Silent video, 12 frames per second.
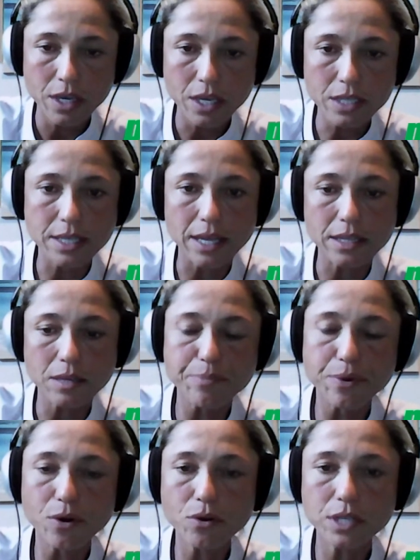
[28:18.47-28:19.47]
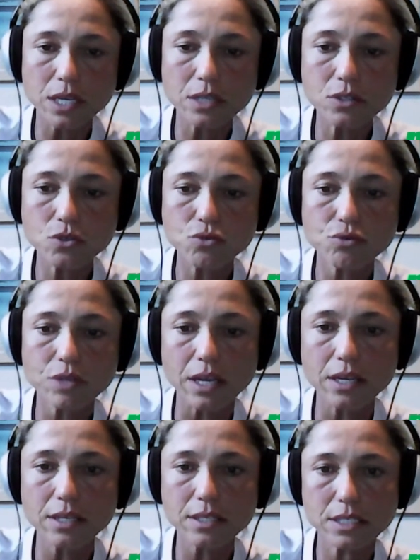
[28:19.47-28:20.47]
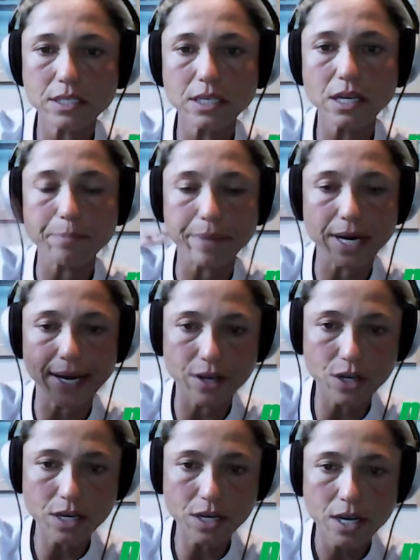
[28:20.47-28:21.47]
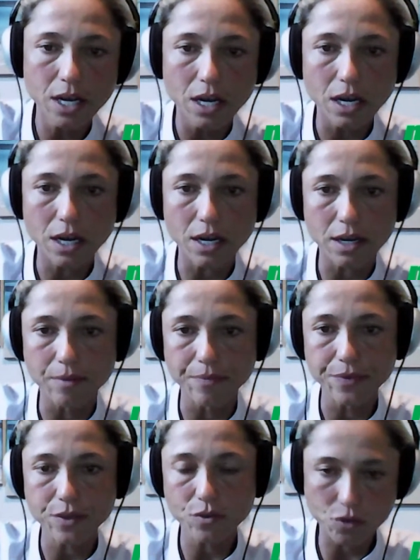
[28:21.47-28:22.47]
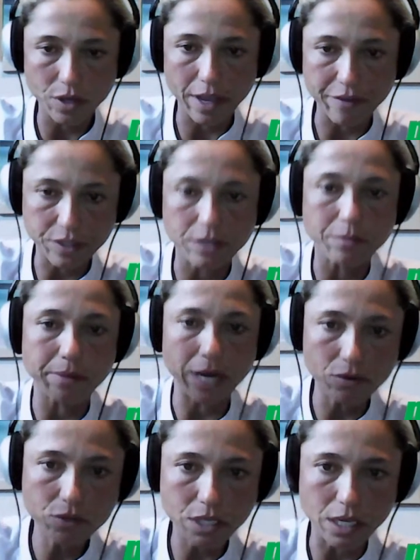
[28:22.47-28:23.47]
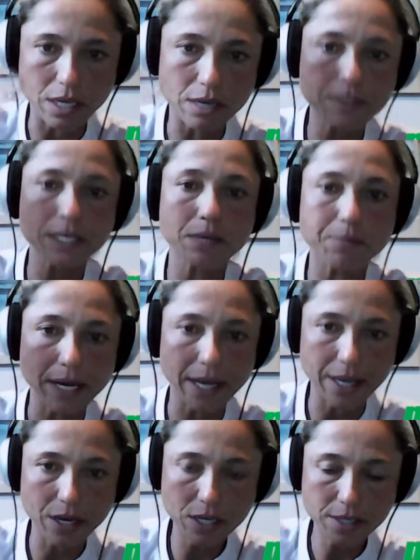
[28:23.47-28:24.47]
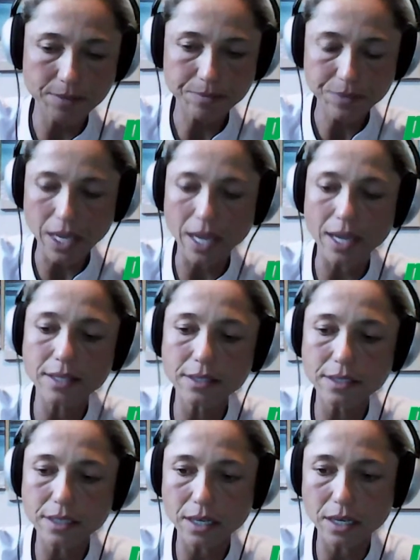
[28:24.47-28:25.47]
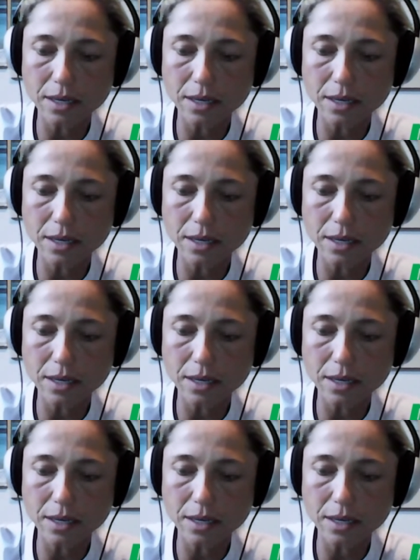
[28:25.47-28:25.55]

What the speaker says: is that the ball tends to then sit up higher, after the bounce, it comes up higher, and